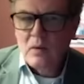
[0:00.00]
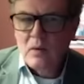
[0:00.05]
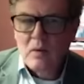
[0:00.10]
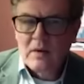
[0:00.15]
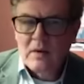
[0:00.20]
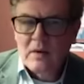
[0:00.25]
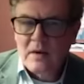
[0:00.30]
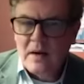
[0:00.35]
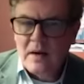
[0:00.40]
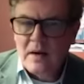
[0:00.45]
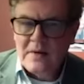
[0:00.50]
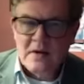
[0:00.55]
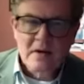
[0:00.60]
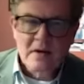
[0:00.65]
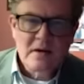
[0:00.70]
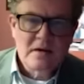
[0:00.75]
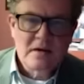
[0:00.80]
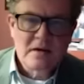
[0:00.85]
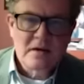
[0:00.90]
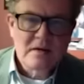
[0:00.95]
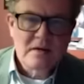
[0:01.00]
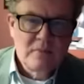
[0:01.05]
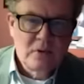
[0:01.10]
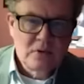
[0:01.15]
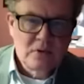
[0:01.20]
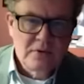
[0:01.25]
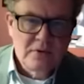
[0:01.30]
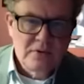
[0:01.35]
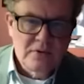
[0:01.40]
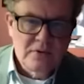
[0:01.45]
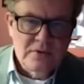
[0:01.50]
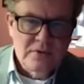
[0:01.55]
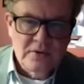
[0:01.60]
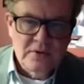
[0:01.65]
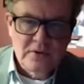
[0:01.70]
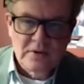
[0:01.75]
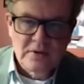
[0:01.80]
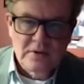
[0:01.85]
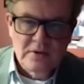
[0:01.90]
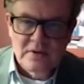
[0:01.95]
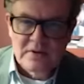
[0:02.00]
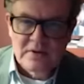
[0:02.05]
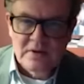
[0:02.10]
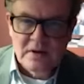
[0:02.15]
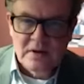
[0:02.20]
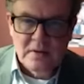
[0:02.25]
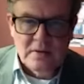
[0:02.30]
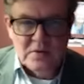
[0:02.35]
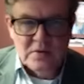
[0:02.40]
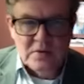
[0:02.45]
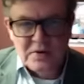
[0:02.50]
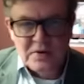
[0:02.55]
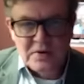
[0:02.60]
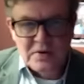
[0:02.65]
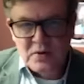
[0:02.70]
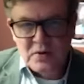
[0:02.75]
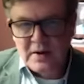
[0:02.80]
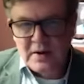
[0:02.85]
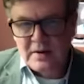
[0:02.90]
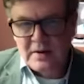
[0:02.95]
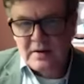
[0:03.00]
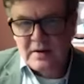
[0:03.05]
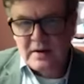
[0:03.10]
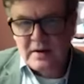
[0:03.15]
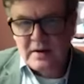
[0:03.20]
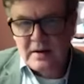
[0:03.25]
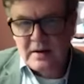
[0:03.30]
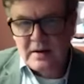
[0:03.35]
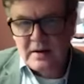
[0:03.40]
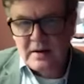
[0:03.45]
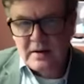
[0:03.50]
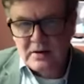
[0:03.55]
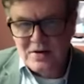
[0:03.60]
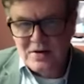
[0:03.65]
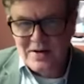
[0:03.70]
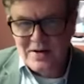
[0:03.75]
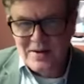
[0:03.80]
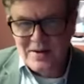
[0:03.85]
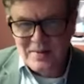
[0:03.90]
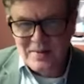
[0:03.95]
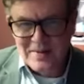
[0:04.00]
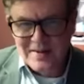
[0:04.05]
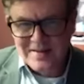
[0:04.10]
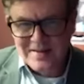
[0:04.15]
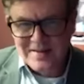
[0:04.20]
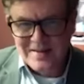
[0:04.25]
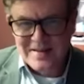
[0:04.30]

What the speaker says: Well, I think it's important to distinguish between the leadership,